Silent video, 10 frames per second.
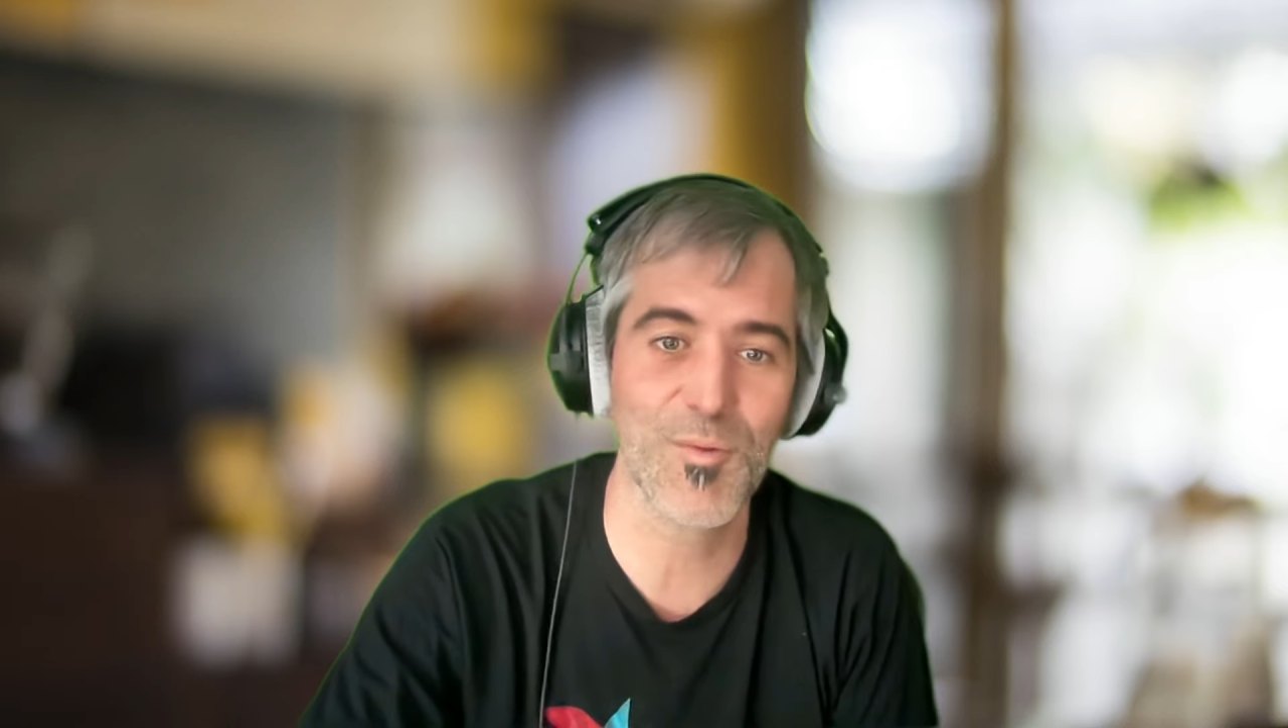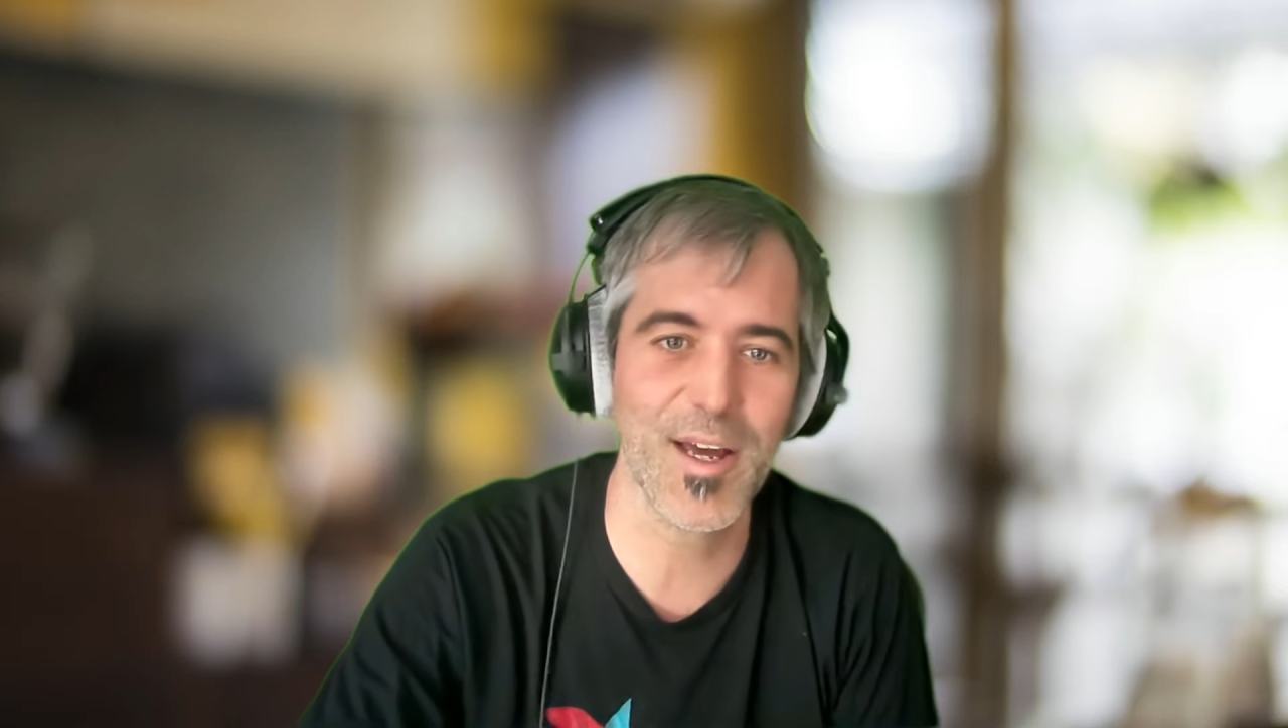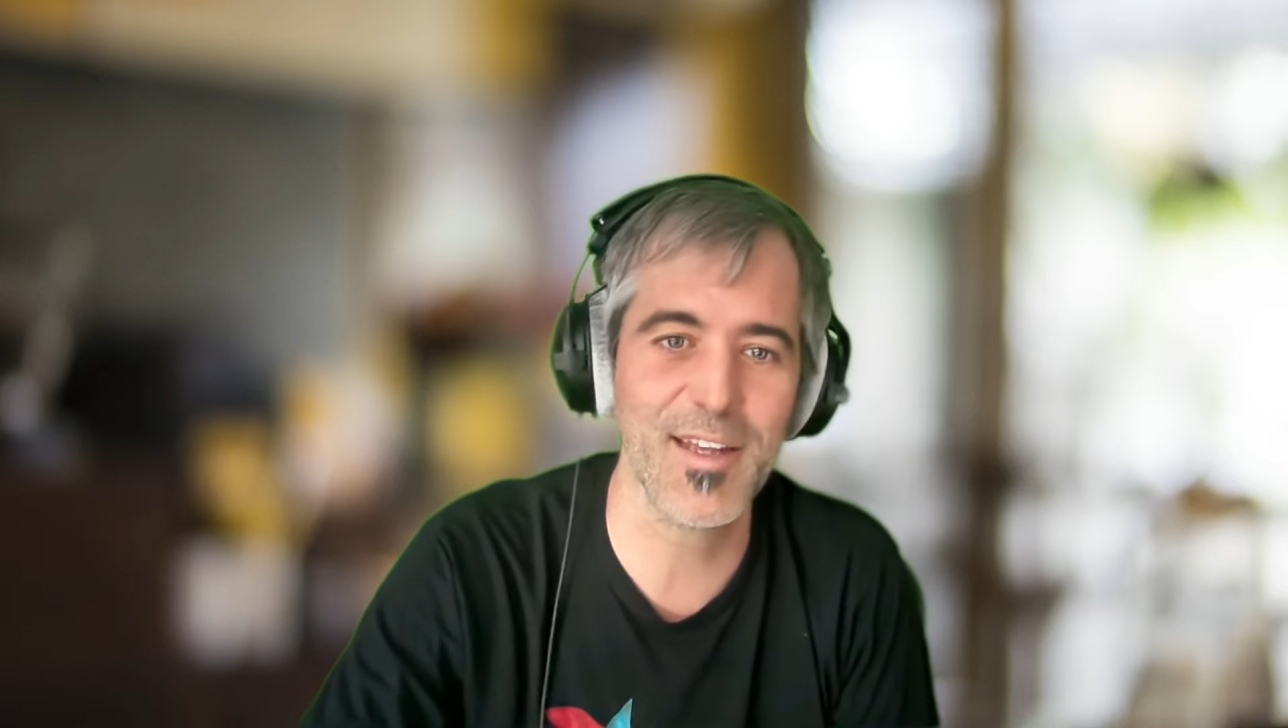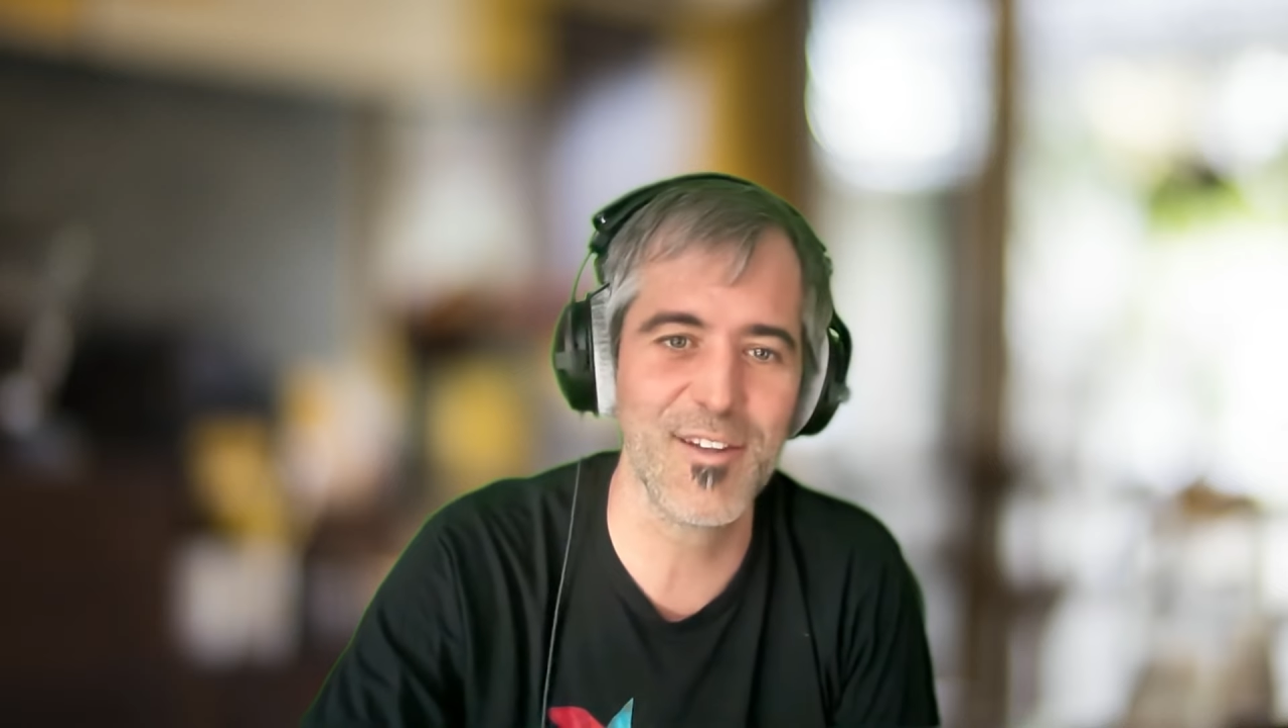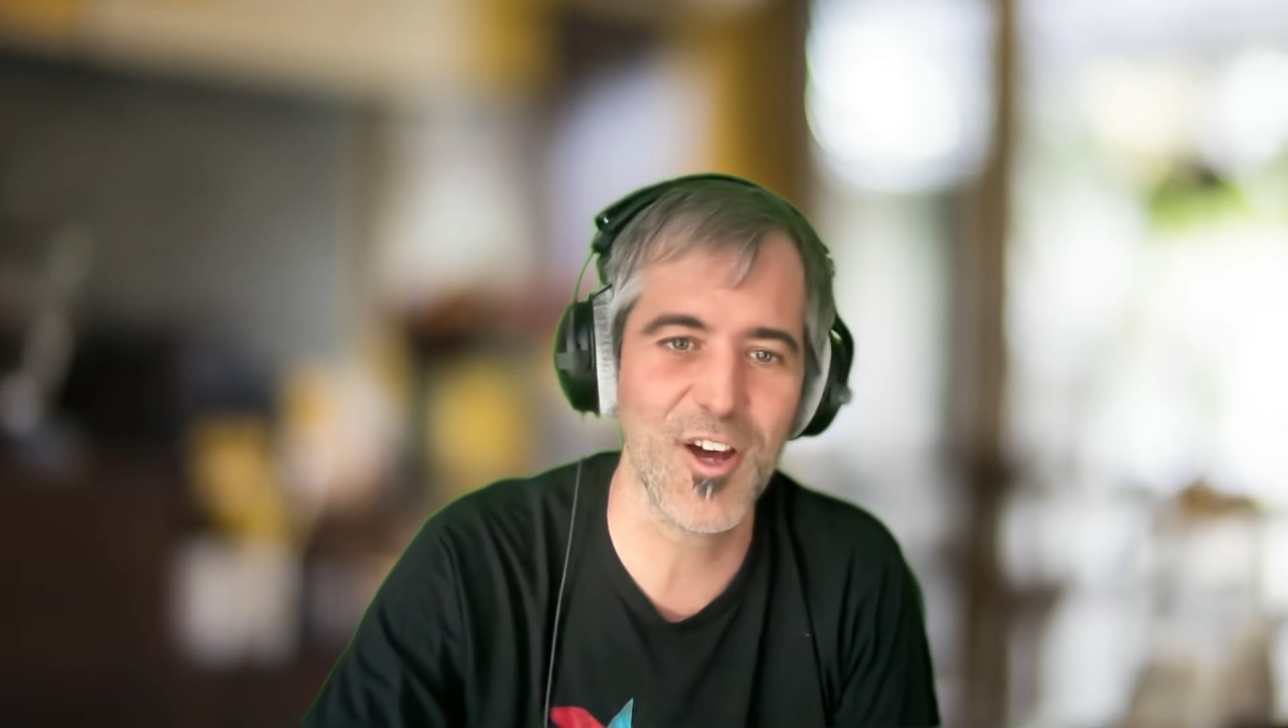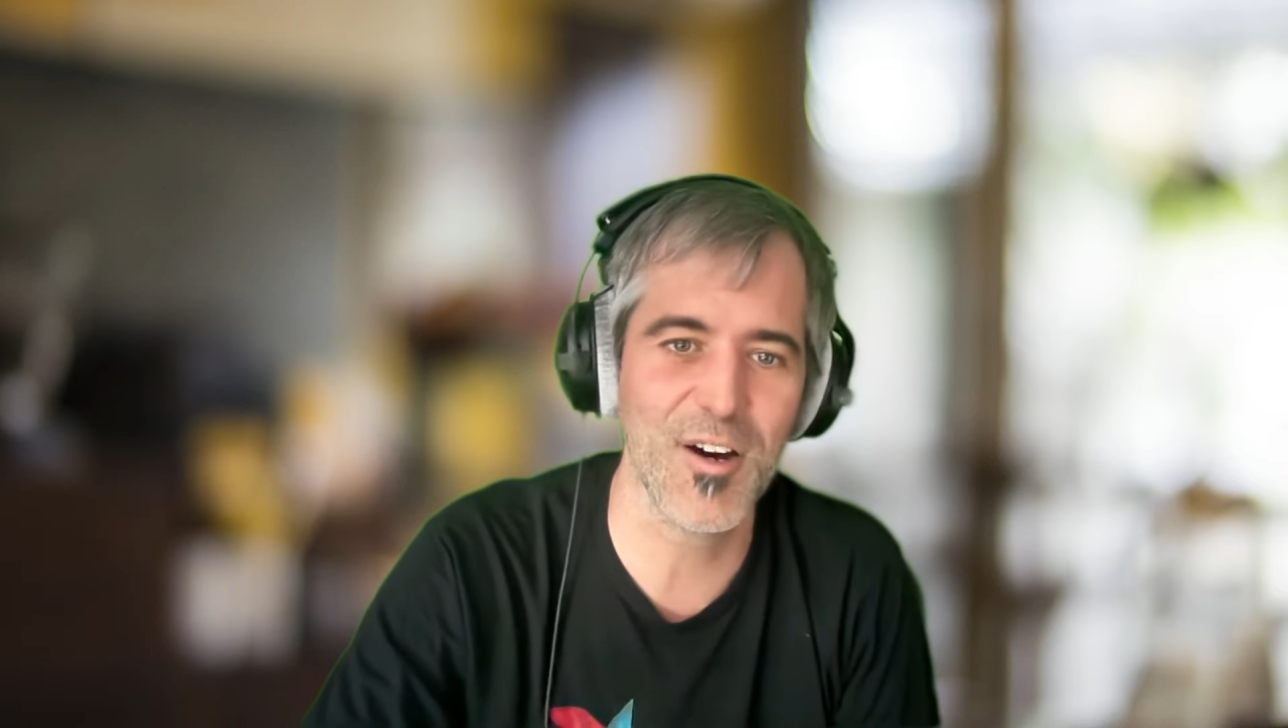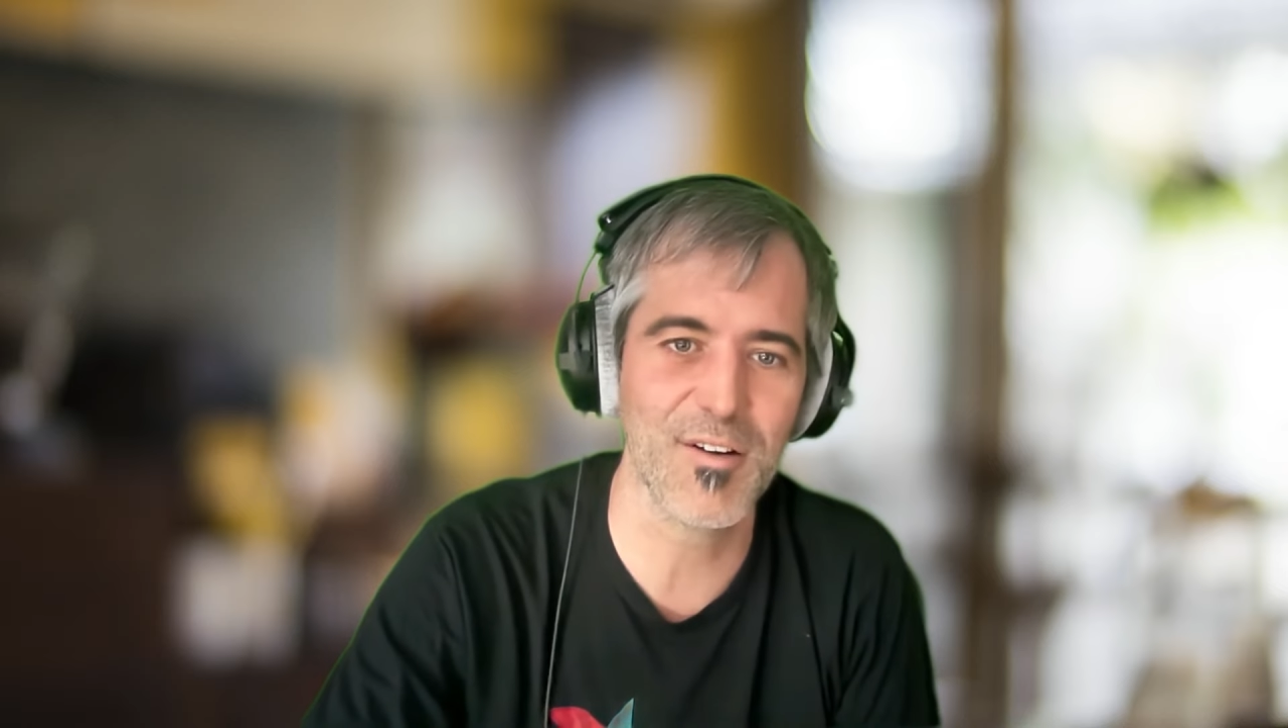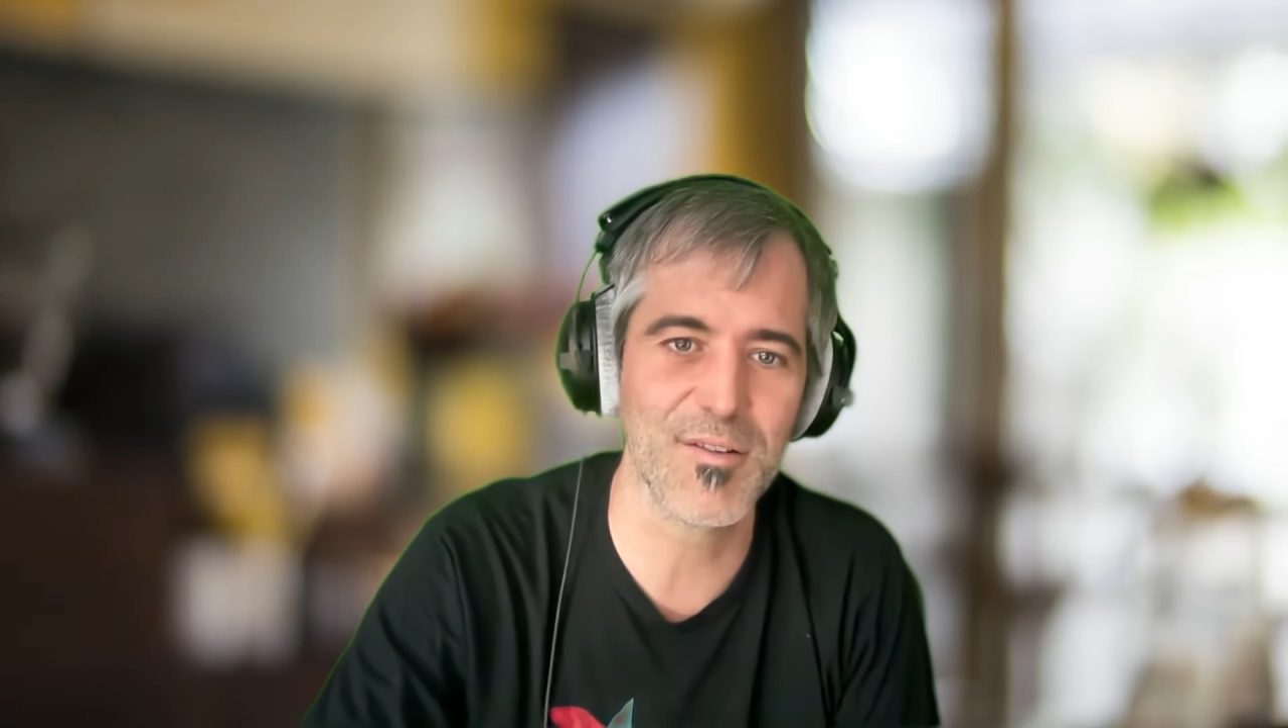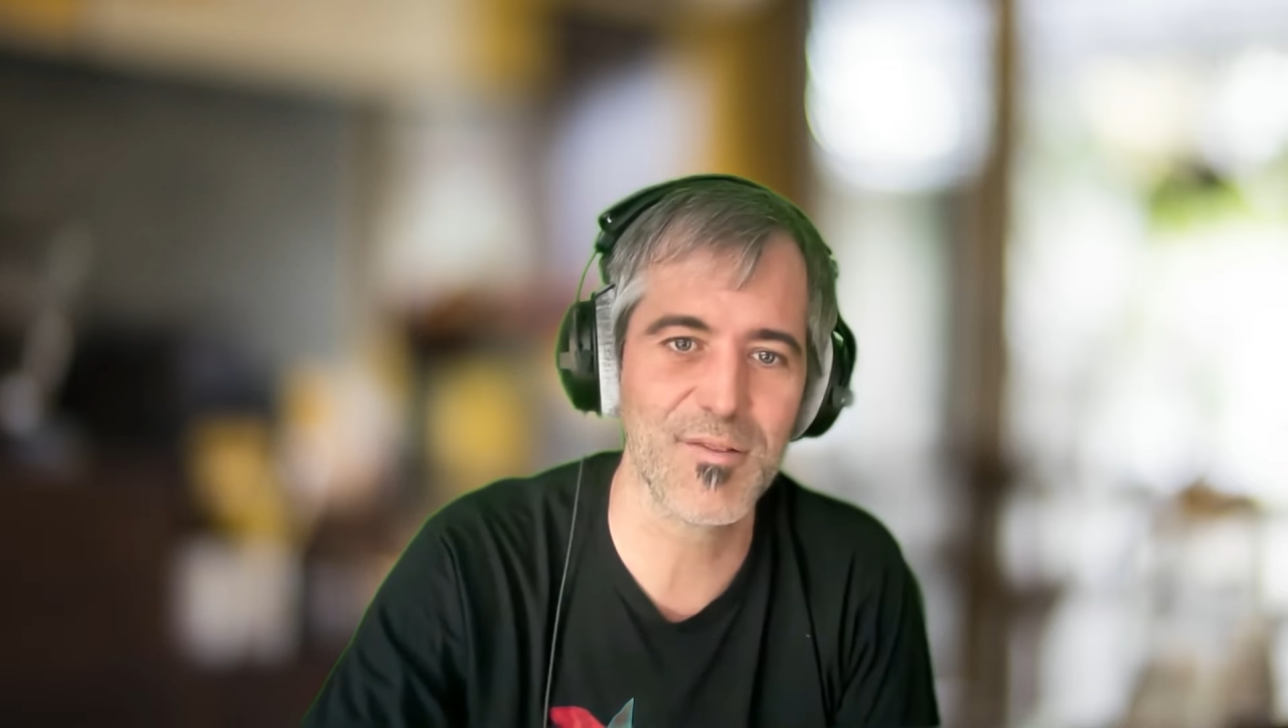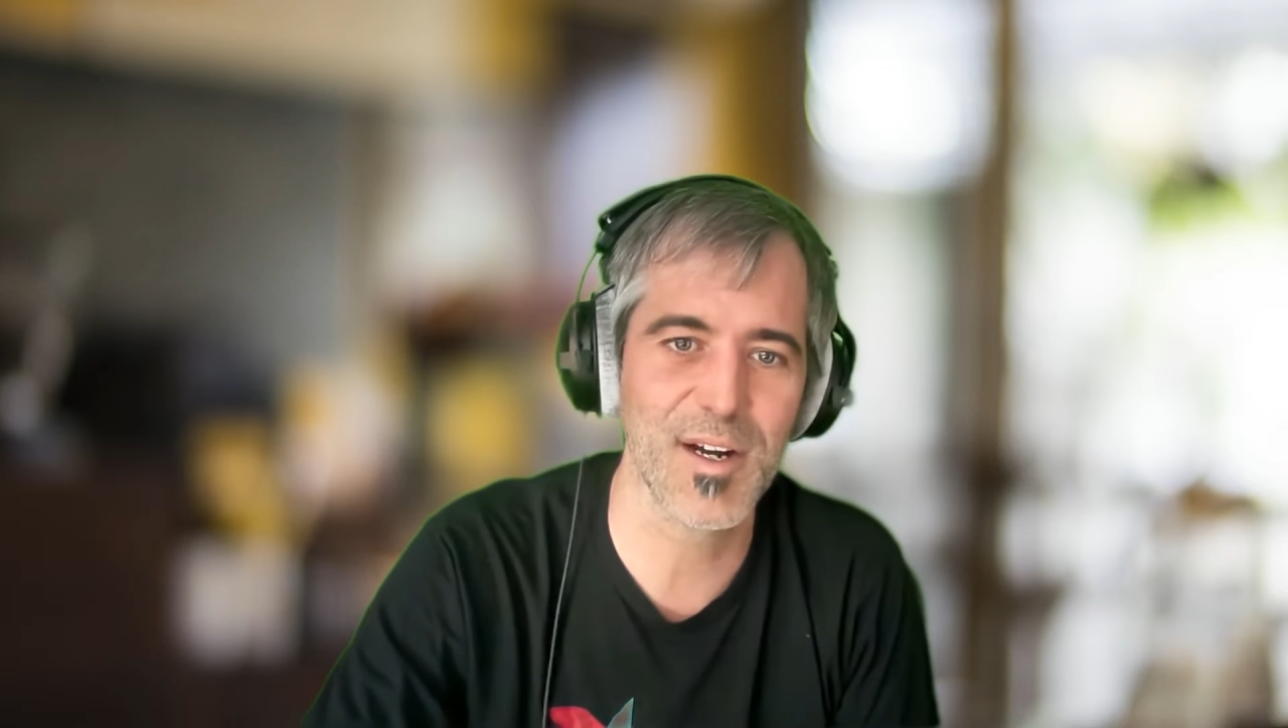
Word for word: read no